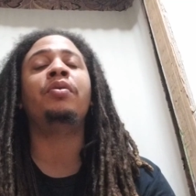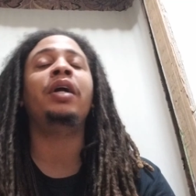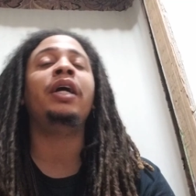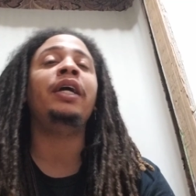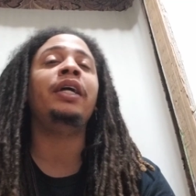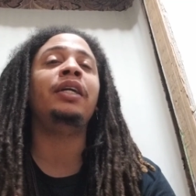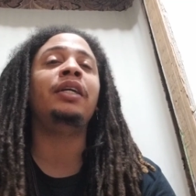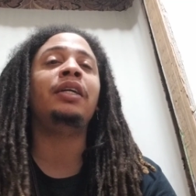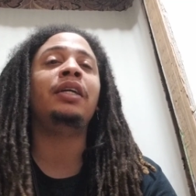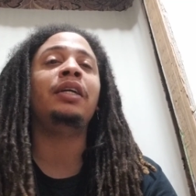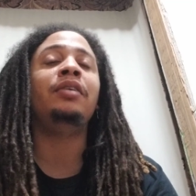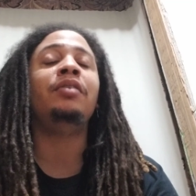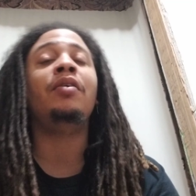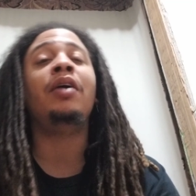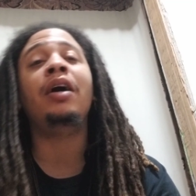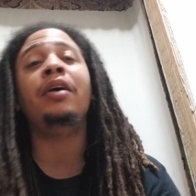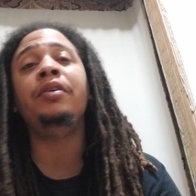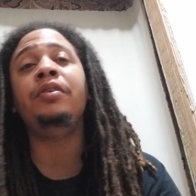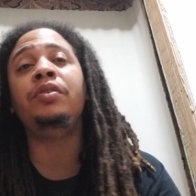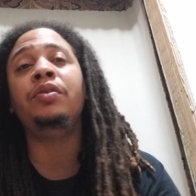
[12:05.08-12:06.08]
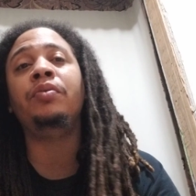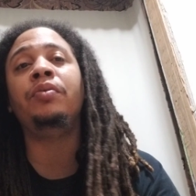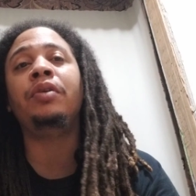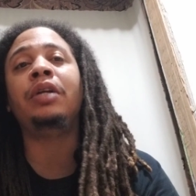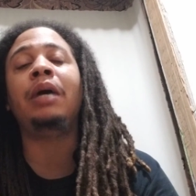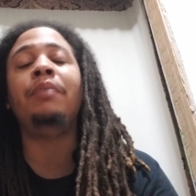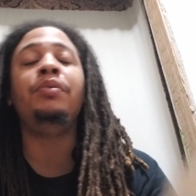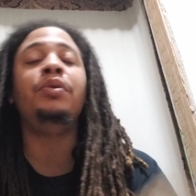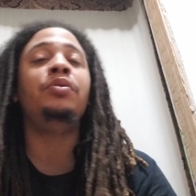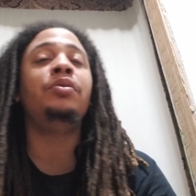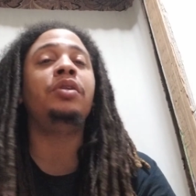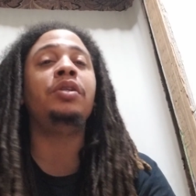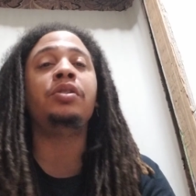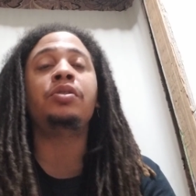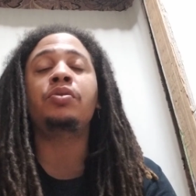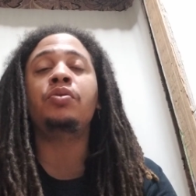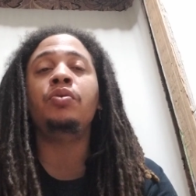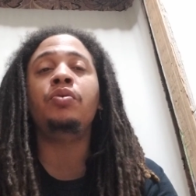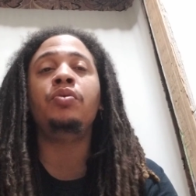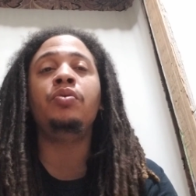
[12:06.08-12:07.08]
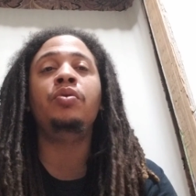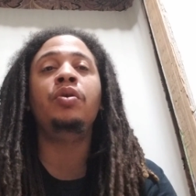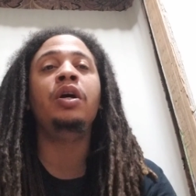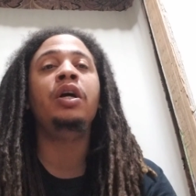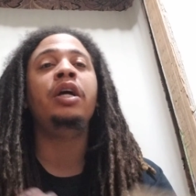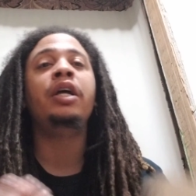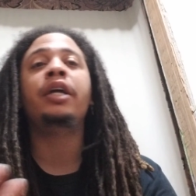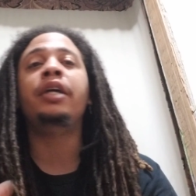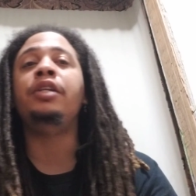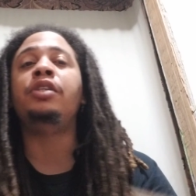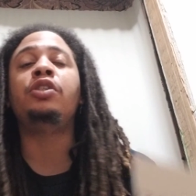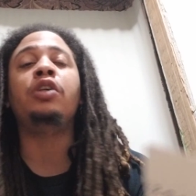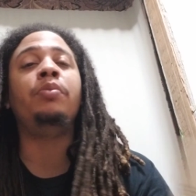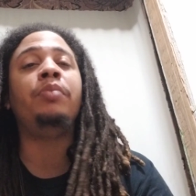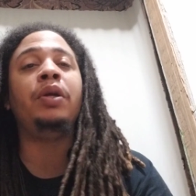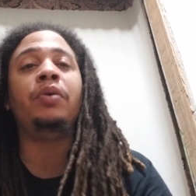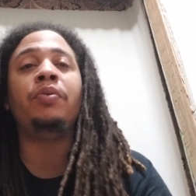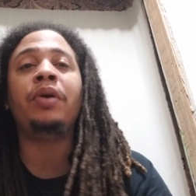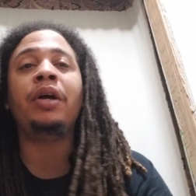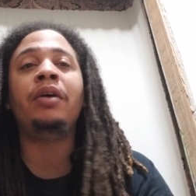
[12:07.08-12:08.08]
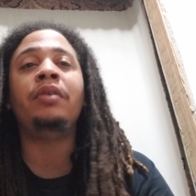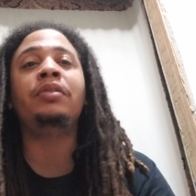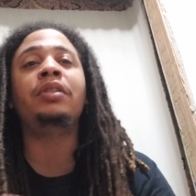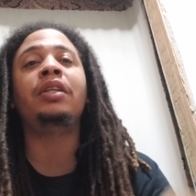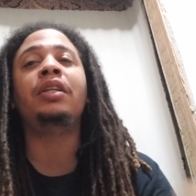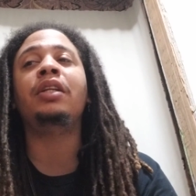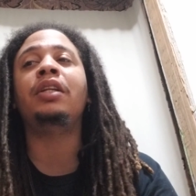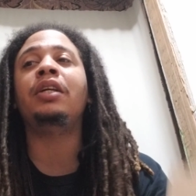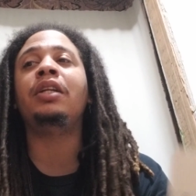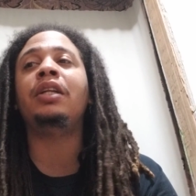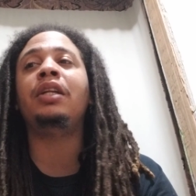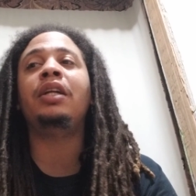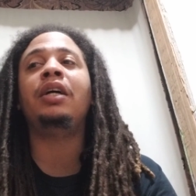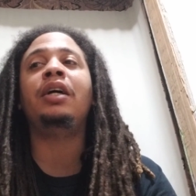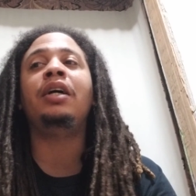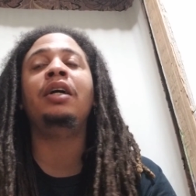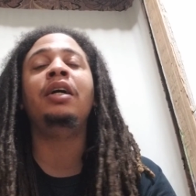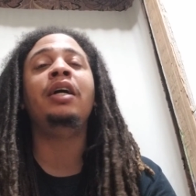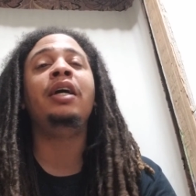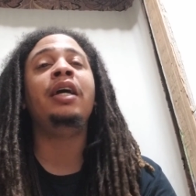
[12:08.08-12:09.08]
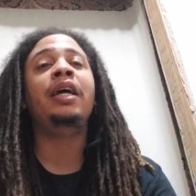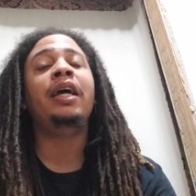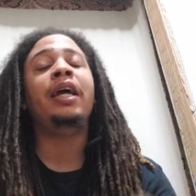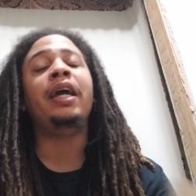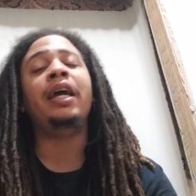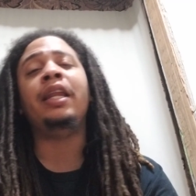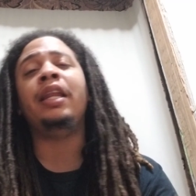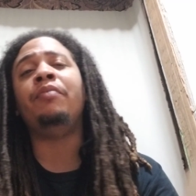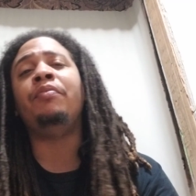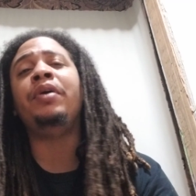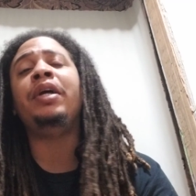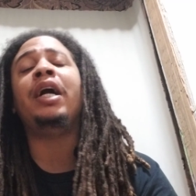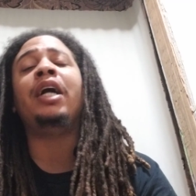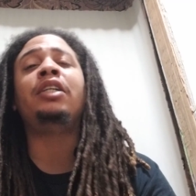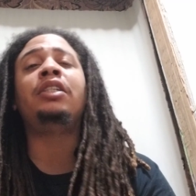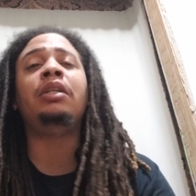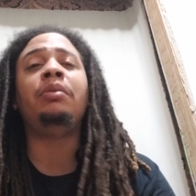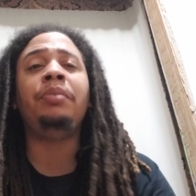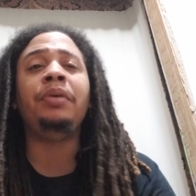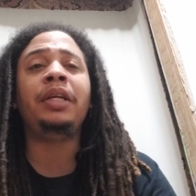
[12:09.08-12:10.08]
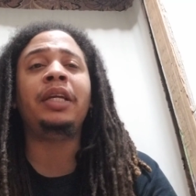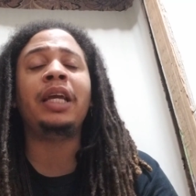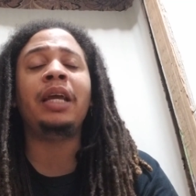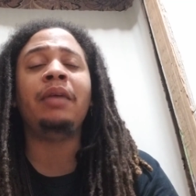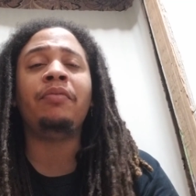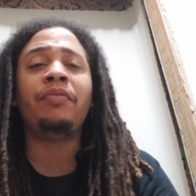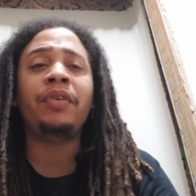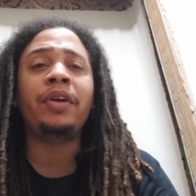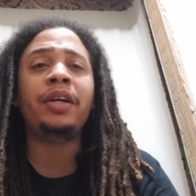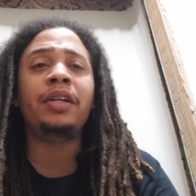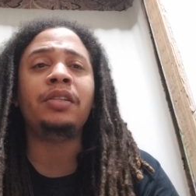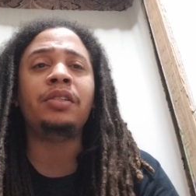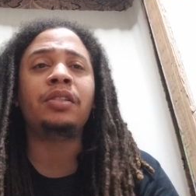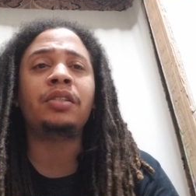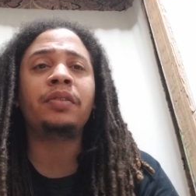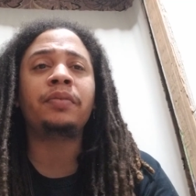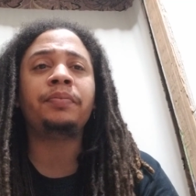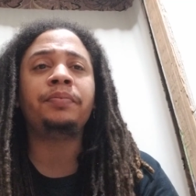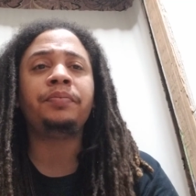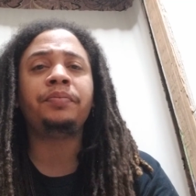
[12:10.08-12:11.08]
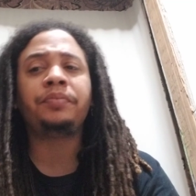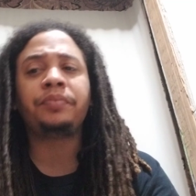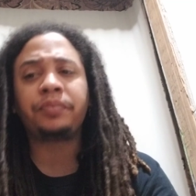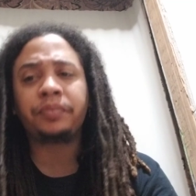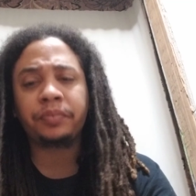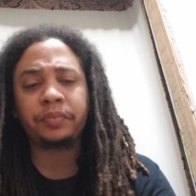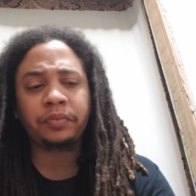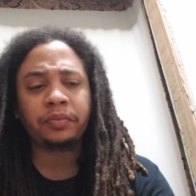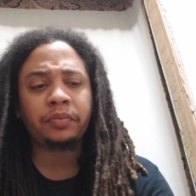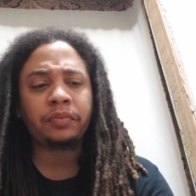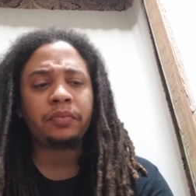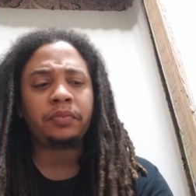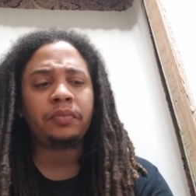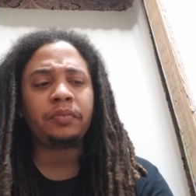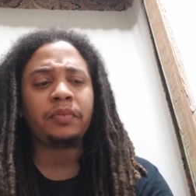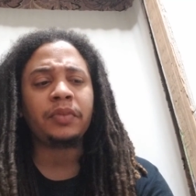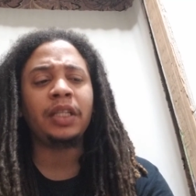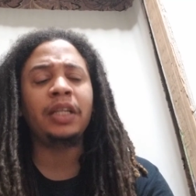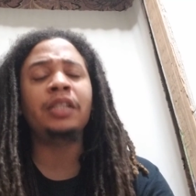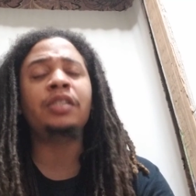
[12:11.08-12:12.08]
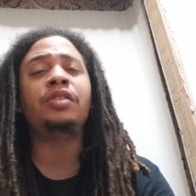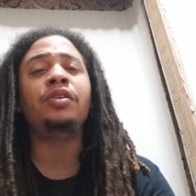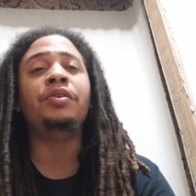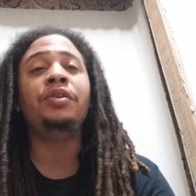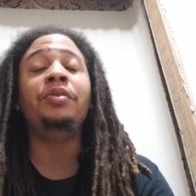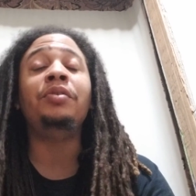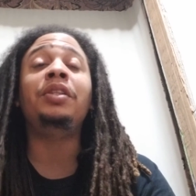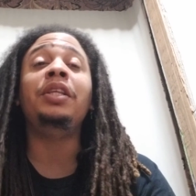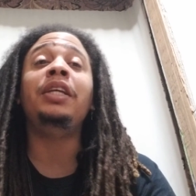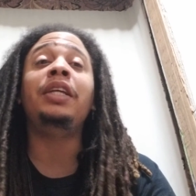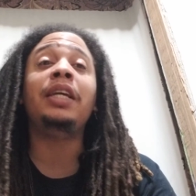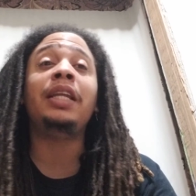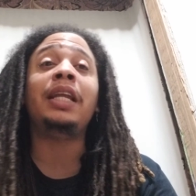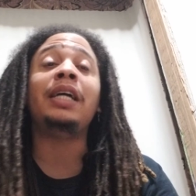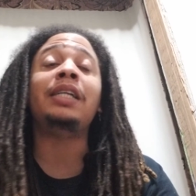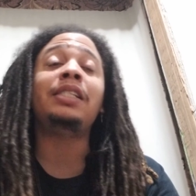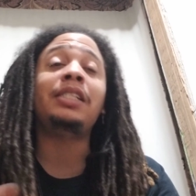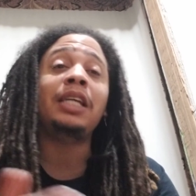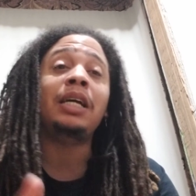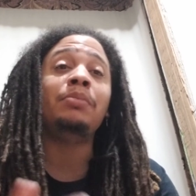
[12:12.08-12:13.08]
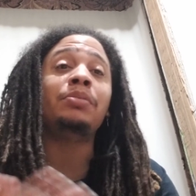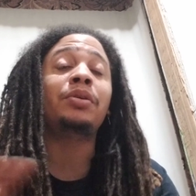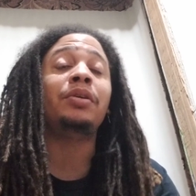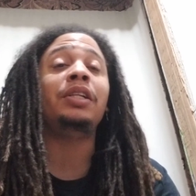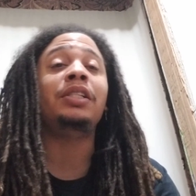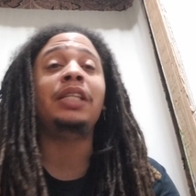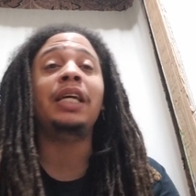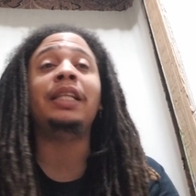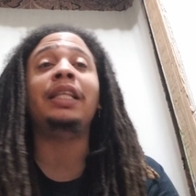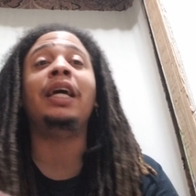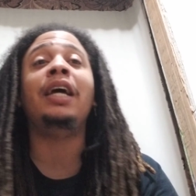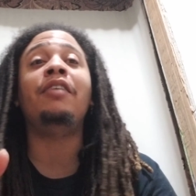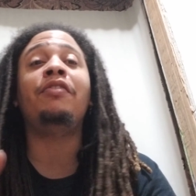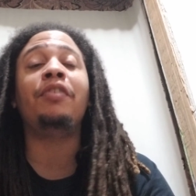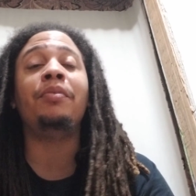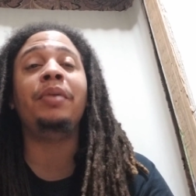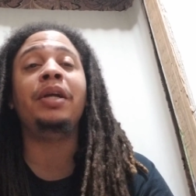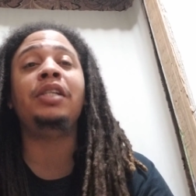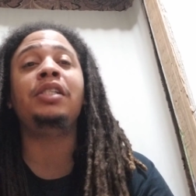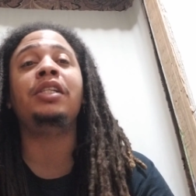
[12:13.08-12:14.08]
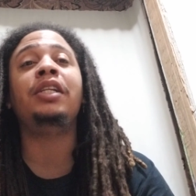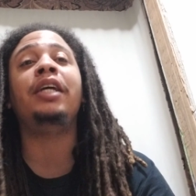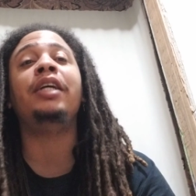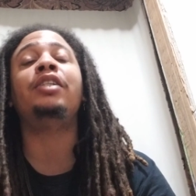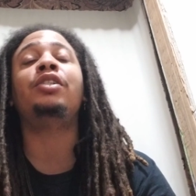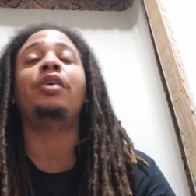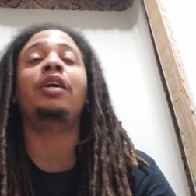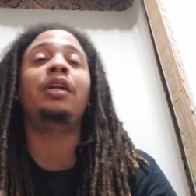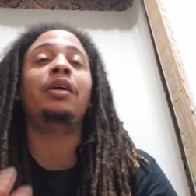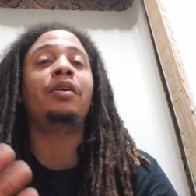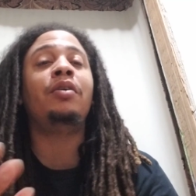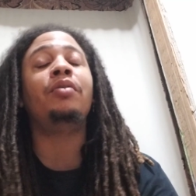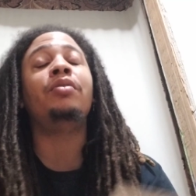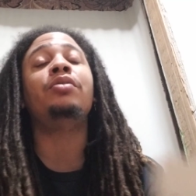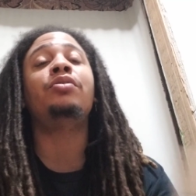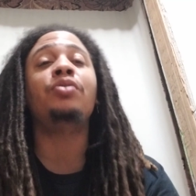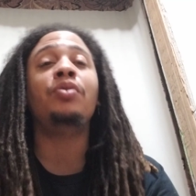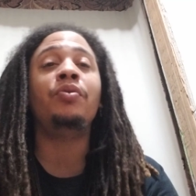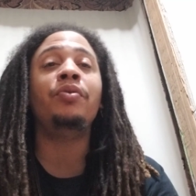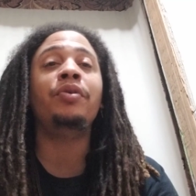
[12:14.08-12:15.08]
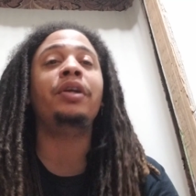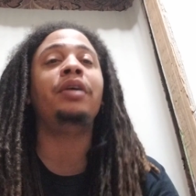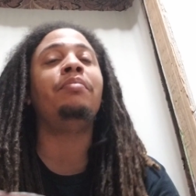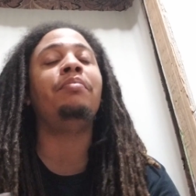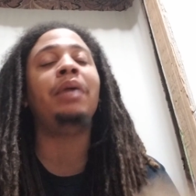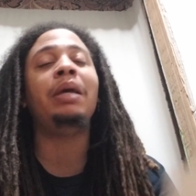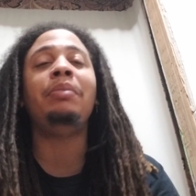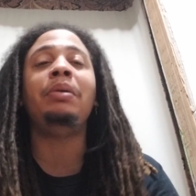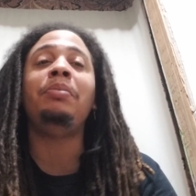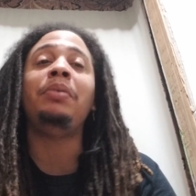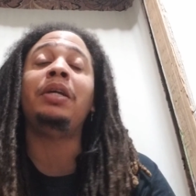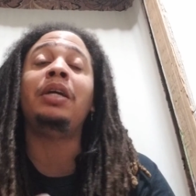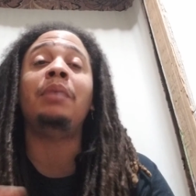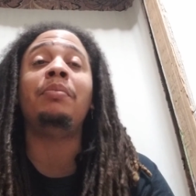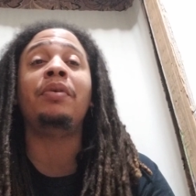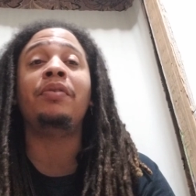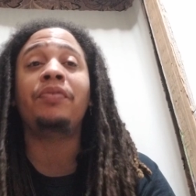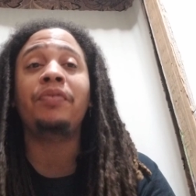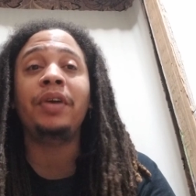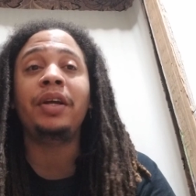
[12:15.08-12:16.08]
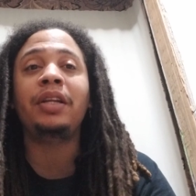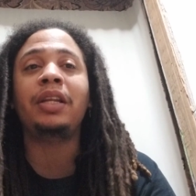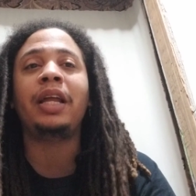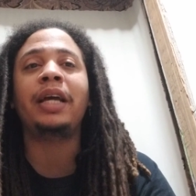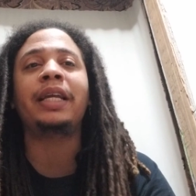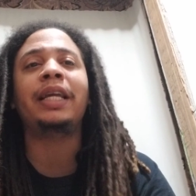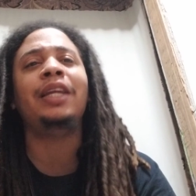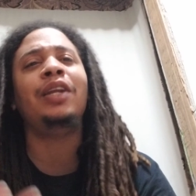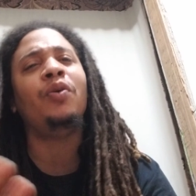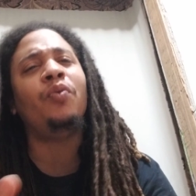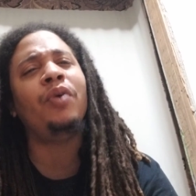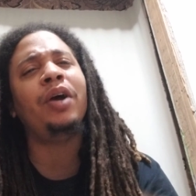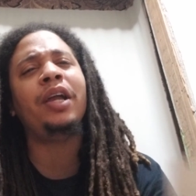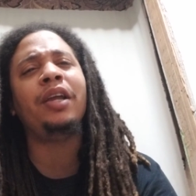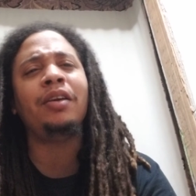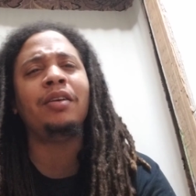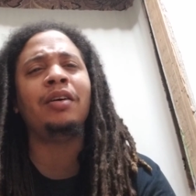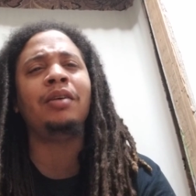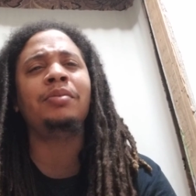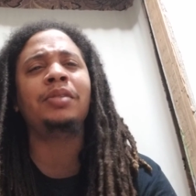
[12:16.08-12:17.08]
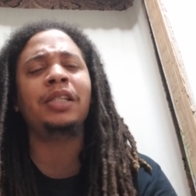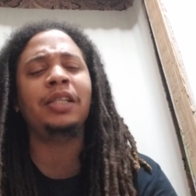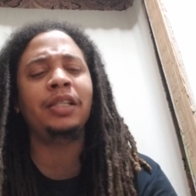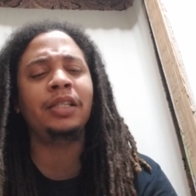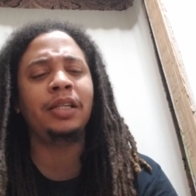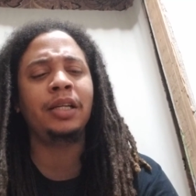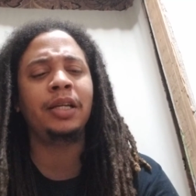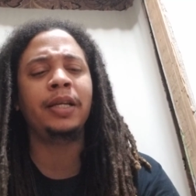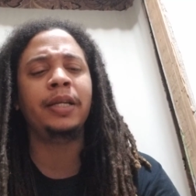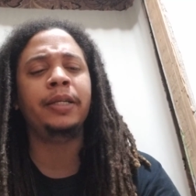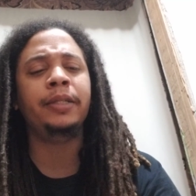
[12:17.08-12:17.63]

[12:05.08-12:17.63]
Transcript: her, Hey, you know, how you doing? I'm new to this school, you show me around, da da da da da and we actually became friends. And so you're thinking that Sam's going to take that information and try to go to Tory and maybe become a friend, like in a way, you know what I'm saying?